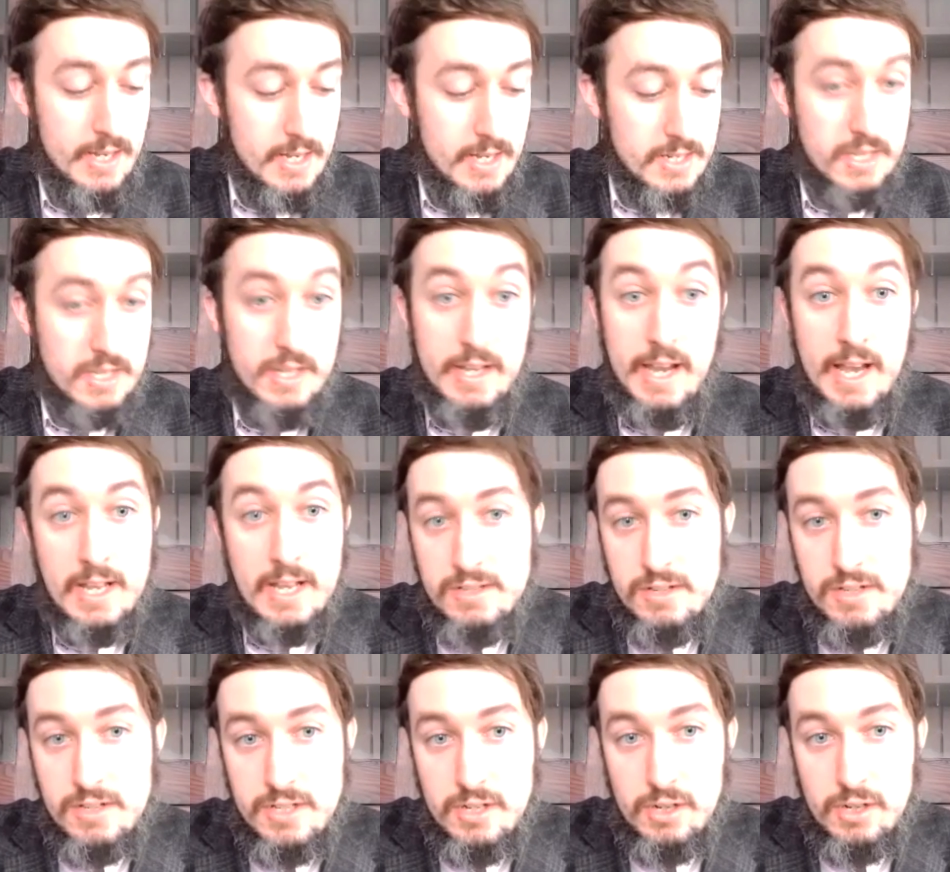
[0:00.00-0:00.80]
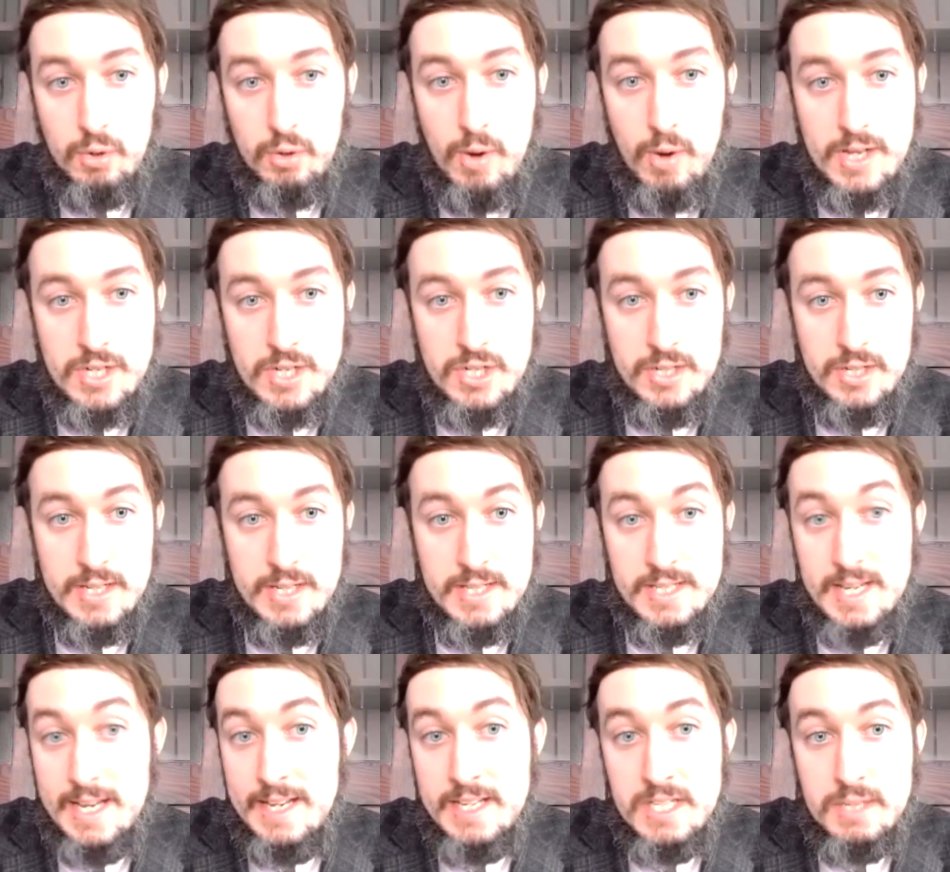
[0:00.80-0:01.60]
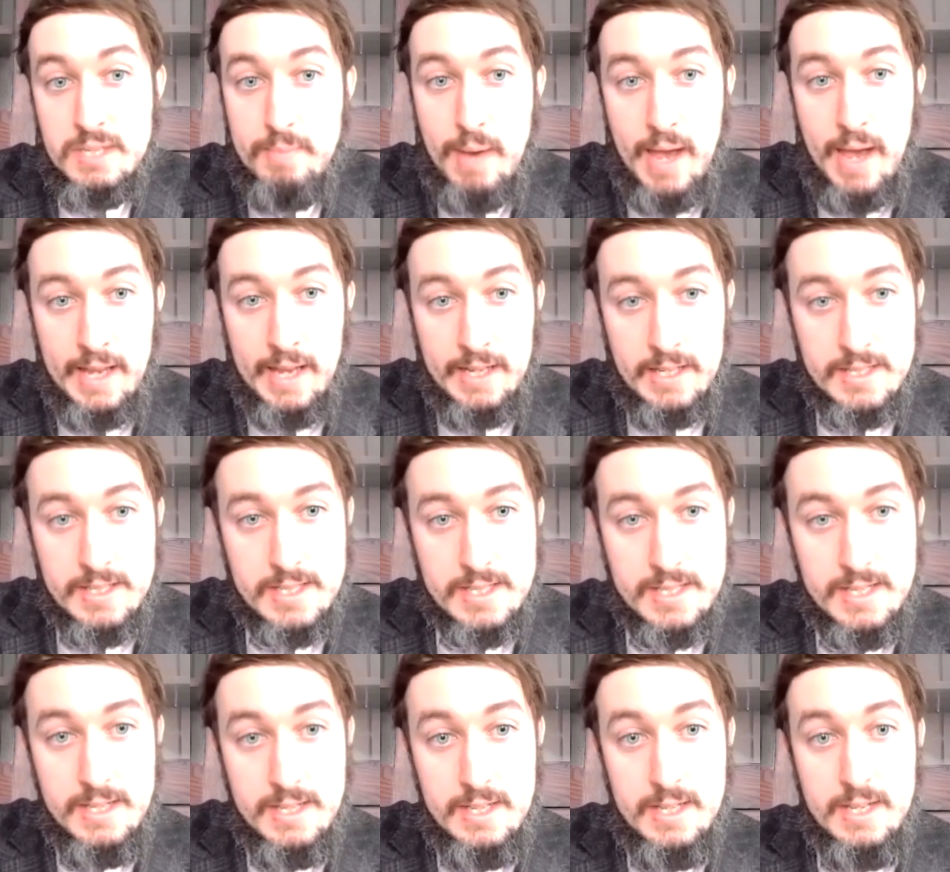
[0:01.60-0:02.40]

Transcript: So the answer to your question is it depends.